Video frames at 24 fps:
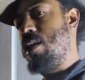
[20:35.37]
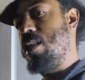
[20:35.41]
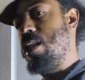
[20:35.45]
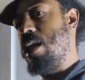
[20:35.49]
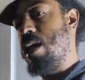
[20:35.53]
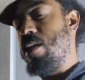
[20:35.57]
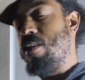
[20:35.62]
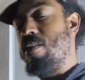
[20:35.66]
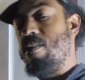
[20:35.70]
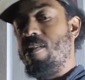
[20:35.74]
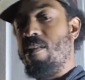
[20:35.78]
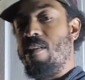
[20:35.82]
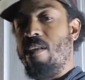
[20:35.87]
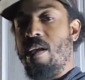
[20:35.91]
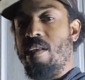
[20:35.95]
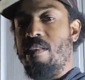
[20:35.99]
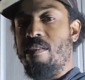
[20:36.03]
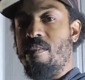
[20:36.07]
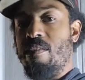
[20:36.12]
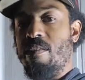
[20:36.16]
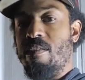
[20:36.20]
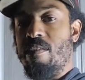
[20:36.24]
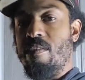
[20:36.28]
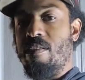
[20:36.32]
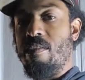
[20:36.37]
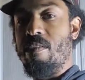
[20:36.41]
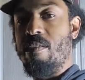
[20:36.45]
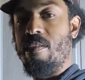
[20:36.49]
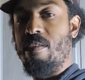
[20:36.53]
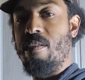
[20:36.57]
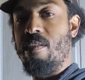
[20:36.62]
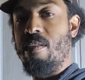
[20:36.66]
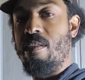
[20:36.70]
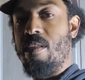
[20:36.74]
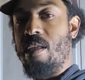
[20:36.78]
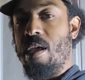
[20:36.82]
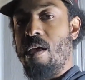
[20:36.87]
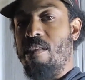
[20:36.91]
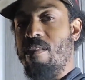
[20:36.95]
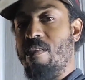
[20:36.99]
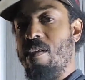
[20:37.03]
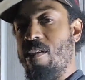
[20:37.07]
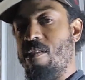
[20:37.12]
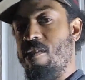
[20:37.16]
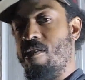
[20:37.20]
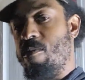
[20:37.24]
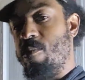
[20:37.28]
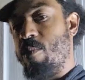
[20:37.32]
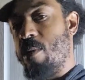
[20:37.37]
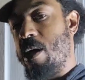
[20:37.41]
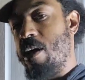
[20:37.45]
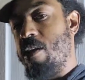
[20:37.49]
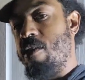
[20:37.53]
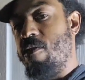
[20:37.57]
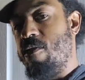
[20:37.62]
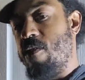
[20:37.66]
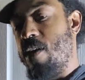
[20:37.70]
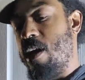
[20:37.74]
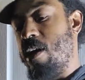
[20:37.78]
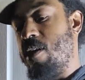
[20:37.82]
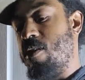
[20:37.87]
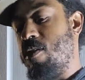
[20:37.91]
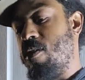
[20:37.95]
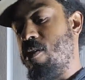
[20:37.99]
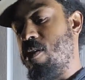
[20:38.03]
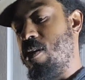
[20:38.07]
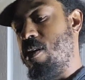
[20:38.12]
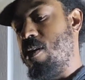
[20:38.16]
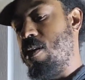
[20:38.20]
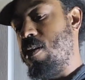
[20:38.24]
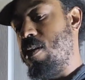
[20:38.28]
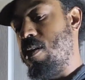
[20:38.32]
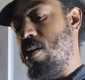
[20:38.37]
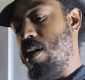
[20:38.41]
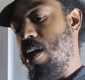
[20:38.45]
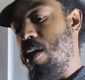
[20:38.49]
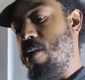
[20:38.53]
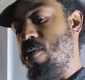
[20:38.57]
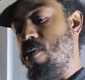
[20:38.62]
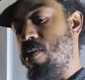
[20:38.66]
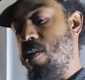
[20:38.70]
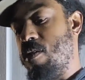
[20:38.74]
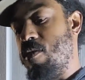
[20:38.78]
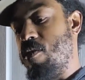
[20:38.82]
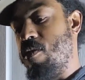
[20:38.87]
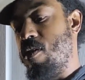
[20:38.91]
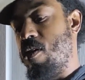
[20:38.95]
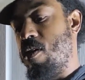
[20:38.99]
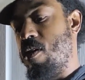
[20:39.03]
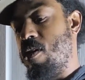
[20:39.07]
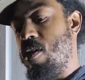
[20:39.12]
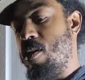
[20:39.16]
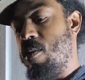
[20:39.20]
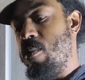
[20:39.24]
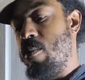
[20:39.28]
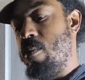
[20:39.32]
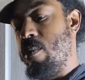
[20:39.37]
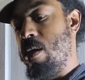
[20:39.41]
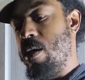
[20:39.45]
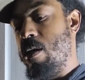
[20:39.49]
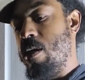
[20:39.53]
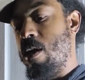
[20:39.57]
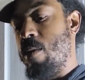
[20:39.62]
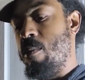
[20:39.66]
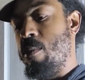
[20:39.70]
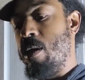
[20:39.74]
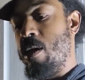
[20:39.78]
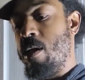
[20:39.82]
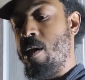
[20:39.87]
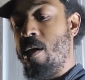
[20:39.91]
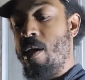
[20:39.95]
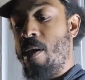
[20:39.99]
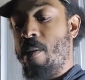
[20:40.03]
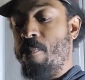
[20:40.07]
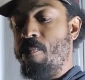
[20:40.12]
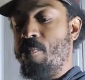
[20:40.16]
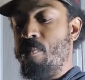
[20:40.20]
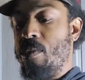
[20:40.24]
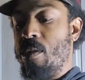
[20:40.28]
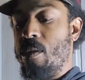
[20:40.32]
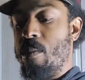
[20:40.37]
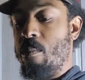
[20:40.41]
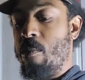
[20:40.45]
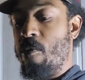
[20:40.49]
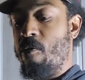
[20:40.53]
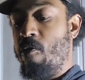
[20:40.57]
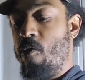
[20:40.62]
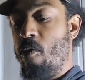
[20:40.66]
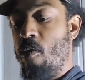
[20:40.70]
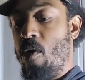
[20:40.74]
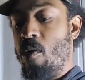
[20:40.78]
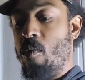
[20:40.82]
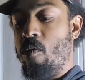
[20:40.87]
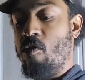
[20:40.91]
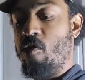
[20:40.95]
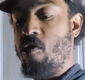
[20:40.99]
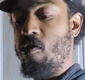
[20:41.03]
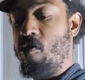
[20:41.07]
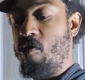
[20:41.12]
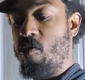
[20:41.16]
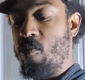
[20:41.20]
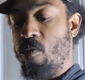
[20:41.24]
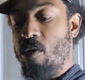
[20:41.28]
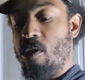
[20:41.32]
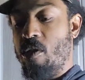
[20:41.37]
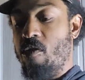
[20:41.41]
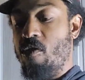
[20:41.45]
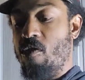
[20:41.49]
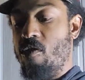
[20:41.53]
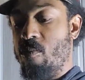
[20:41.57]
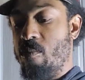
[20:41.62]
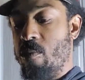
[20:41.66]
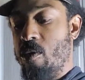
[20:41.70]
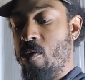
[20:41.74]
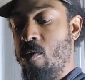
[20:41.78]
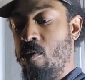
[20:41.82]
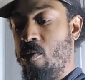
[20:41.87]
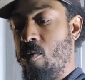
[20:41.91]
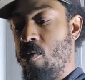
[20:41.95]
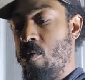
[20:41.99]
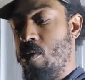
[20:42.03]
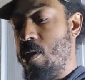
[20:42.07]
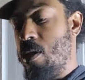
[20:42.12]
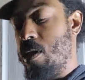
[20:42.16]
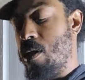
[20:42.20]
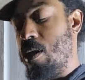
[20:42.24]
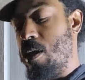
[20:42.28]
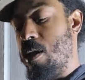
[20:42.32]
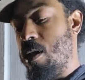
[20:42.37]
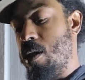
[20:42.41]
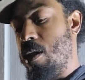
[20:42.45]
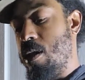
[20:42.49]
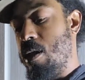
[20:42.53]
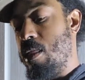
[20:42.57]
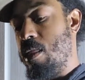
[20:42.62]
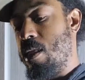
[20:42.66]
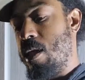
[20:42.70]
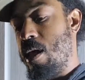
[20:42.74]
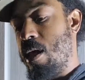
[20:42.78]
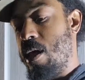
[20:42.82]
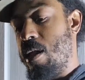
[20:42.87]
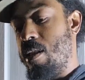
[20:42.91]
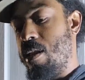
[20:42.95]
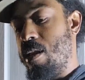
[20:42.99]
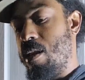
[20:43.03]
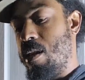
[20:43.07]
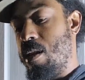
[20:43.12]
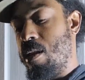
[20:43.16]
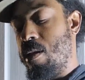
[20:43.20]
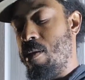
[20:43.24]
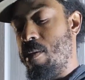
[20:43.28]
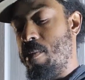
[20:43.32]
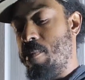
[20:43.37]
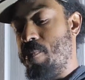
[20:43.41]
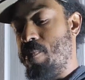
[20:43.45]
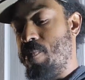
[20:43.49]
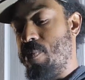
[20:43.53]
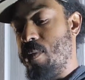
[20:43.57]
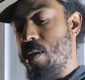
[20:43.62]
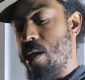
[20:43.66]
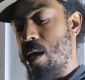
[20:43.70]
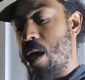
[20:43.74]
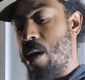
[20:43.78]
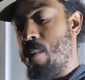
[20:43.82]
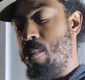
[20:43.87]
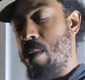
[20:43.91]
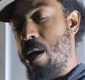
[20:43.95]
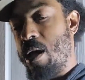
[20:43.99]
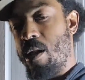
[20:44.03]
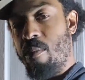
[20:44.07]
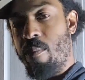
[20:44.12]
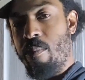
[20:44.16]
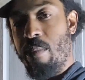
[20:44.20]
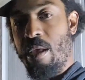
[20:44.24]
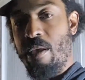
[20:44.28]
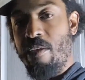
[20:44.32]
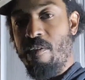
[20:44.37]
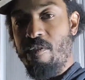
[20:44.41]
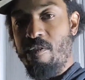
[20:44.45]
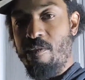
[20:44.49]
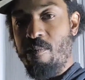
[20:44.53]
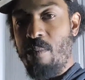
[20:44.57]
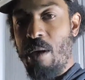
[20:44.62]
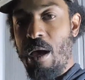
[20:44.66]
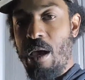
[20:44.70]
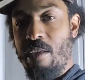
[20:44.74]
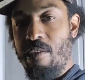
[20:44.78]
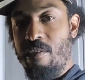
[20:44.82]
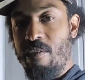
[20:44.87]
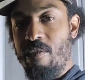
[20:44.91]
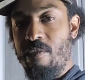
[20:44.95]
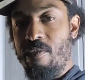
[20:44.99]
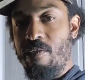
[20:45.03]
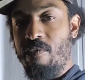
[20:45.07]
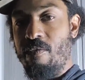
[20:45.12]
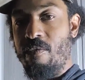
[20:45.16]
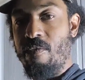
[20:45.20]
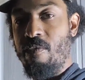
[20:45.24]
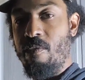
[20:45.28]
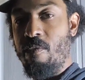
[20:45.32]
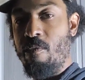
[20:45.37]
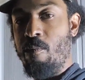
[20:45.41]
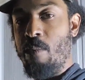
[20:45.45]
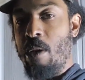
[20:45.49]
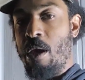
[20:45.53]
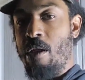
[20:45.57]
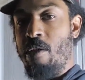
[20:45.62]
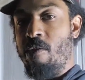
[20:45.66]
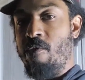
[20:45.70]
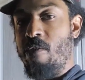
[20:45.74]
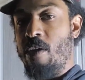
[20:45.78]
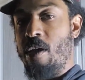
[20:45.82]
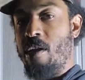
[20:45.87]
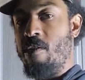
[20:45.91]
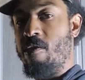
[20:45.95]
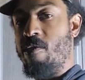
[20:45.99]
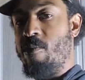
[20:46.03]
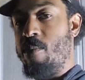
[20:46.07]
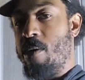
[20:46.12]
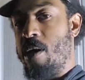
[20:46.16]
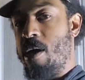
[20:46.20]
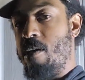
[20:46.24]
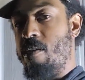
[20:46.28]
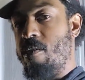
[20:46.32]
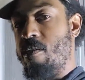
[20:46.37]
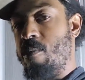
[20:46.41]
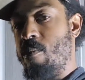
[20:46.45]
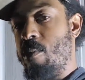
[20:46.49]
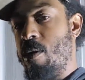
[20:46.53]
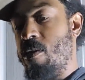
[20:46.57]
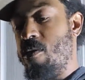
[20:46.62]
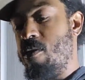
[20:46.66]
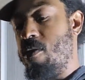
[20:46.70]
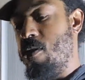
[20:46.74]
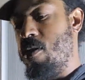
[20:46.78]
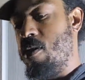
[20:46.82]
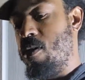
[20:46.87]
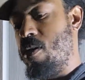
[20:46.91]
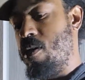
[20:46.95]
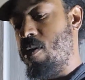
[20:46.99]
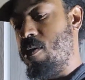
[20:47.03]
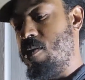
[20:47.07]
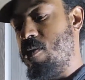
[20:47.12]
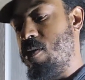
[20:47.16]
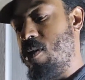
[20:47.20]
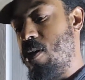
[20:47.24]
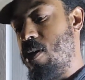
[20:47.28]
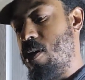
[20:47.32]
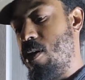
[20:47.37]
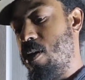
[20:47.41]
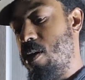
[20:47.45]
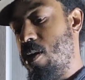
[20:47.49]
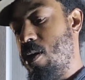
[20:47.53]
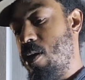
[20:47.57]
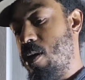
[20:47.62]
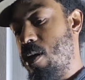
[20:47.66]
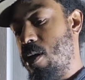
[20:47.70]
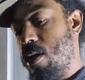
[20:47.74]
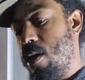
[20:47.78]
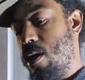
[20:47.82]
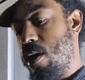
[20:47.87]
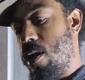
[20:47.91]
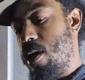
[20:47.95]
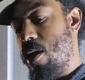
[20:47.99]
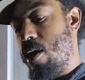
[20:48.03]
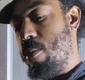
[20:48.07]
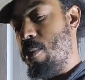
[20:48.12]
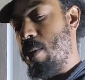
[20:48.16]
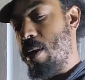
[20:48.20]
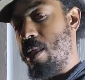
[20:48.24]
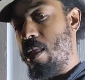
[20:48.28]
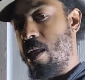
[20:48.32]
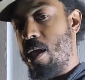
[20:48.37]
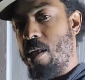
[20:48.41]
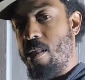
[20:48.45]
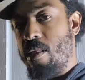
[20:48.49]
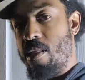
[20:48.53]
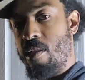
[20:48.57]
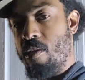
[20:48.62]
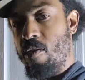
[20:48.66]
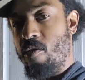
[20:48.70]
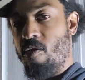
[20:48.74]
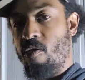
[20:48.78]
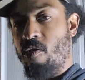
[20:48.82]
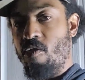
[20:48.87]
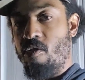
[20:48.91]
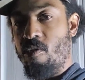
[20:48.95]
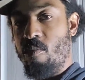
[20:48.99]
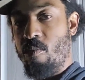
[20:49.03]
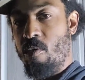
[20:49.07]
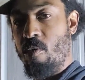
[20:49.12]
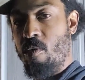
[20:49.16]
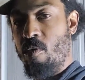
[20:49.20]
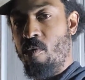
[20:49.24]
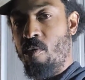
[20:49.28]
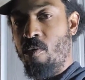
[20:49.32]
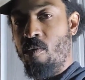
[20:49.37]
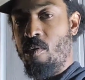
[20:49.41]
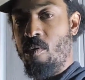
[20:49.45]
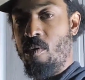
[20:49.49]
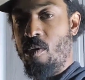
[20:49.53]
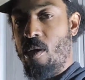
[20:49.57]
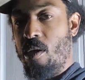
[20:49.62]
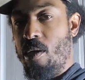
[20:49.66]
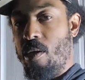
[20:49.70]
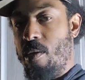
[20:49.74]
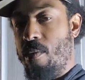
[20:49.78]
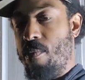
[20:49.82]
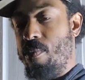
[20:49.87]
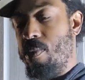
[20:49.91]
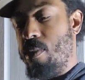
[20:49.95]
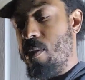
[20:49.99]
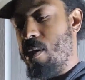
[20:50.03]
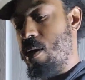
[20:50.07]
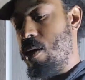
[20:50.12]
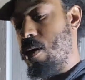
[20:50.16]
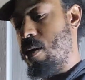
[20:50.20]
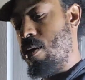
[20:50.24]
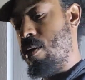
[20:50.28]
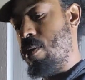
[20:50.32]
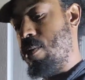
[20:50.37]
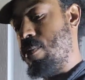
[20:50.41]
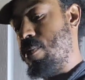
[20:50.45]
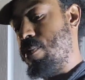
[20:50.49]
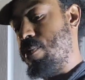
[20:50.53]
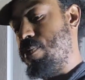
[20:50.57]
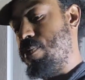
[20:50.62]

That's that spice factor, and definitely starting to come in. Before it was just really smooth. I didn't get that, and I'm not a big fan of spice in my cigars. I like to just smooth. Um,